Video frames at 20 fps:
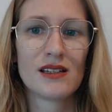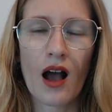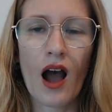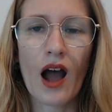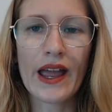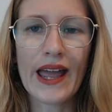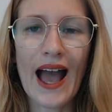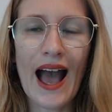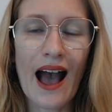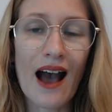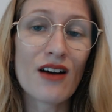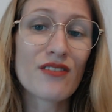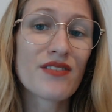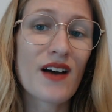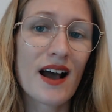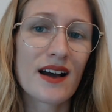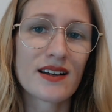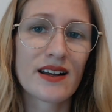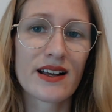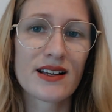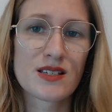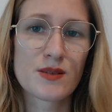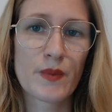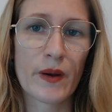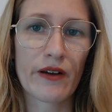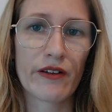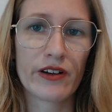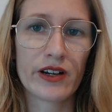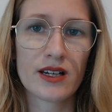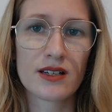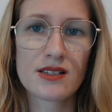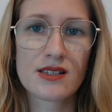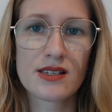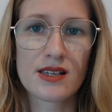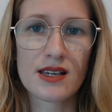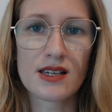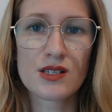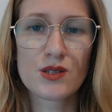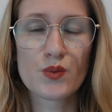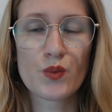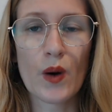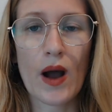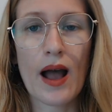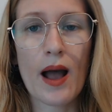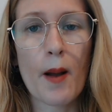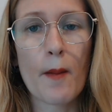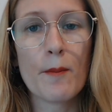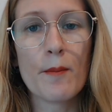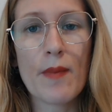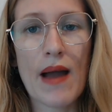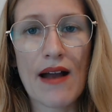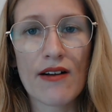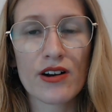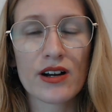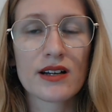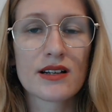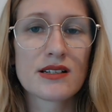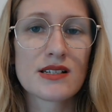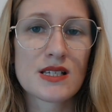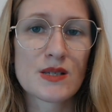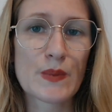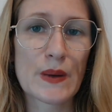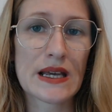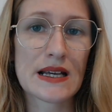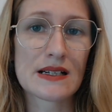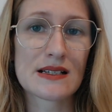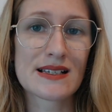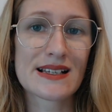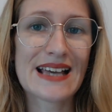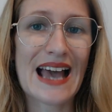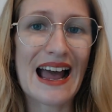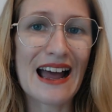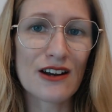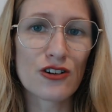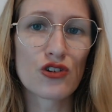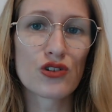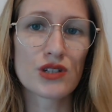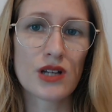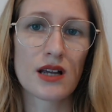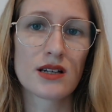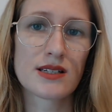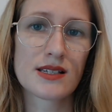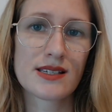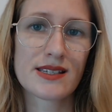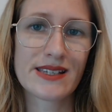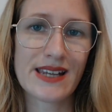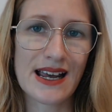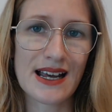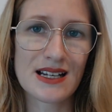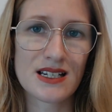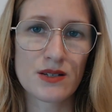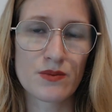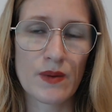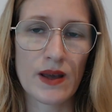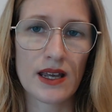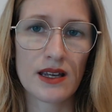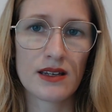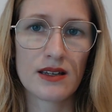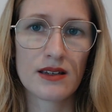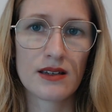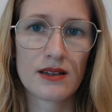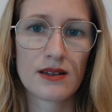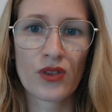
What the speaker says: I have had experiences where American speakers cannot understand me,